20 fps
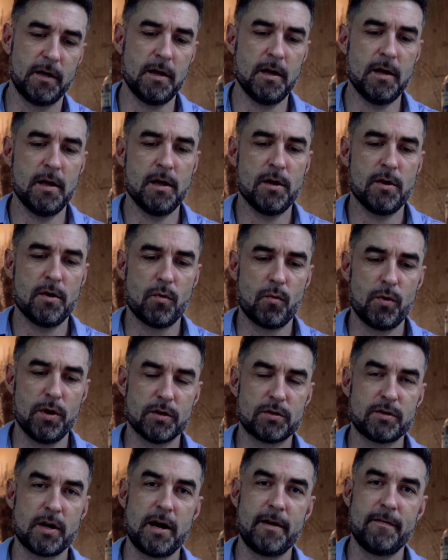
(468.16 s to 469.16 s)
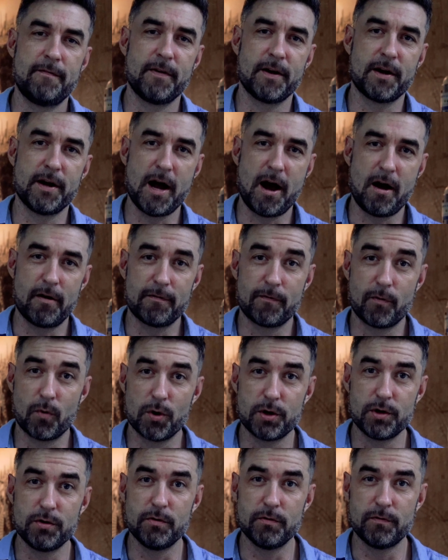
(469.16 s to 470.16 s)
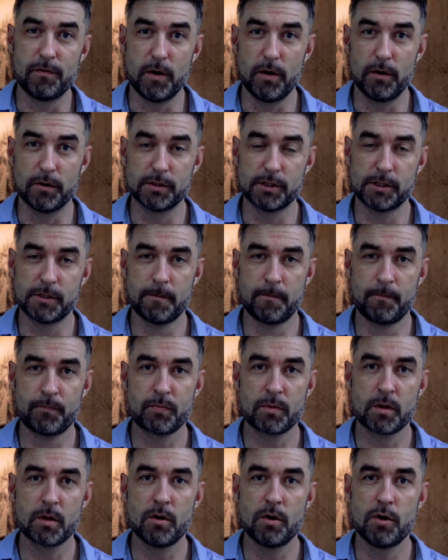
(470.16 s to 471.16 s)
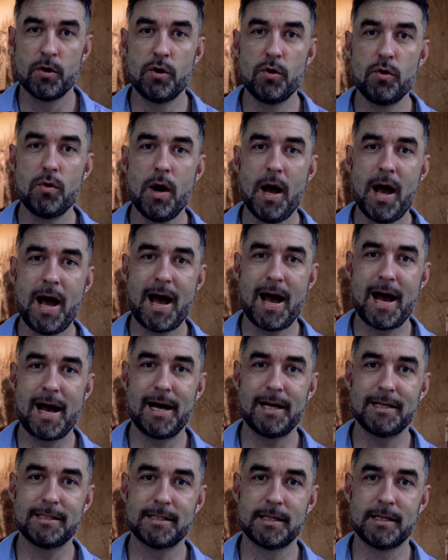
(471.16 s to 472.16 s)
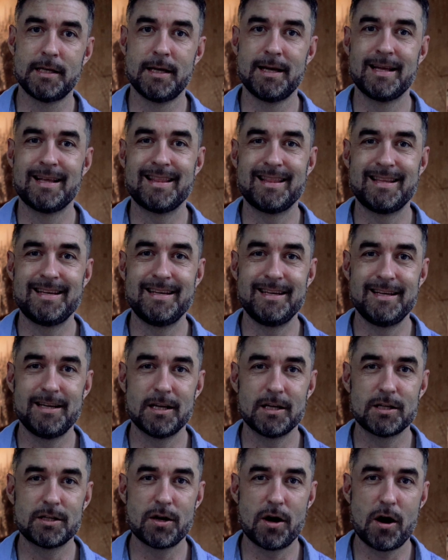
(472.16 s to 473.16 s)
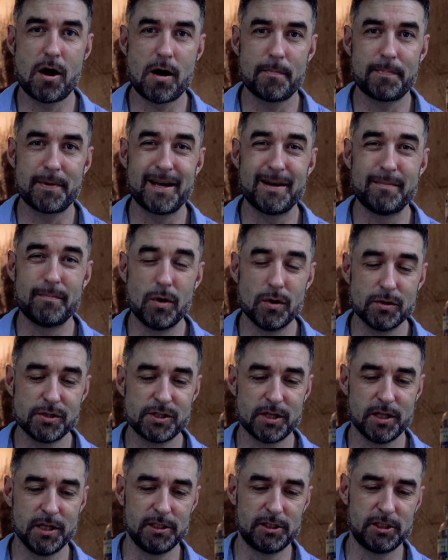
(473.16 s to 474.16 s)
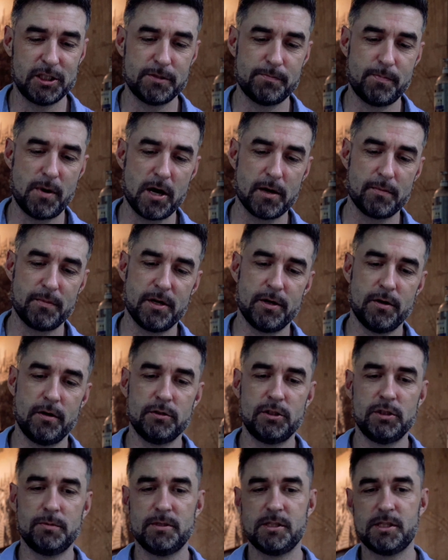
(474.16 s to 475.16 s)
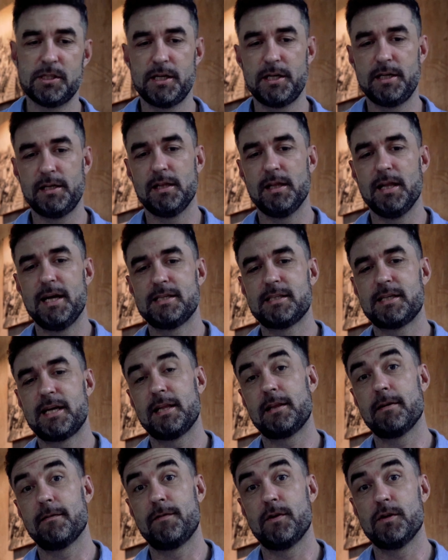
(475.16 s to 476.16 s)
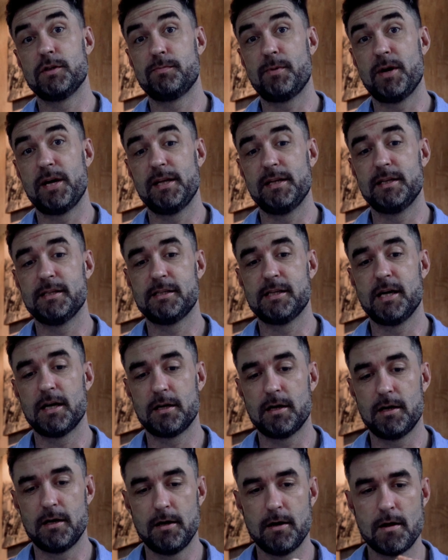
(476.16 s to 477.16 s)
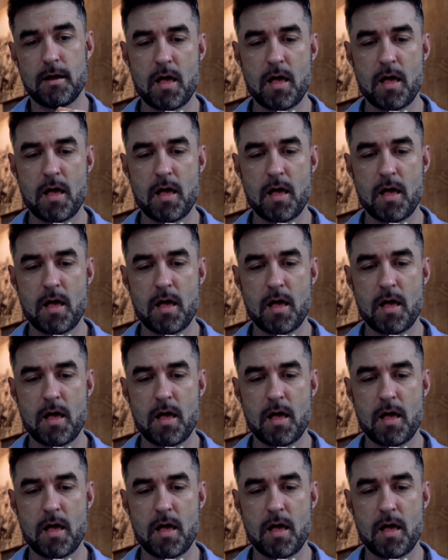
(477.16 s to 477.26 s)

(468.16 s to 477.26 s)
it. We are trying to figure out for you folks, who has the top and most delicious banh mi in Ho Chi Minh City. Let's get the first bite of this sucker.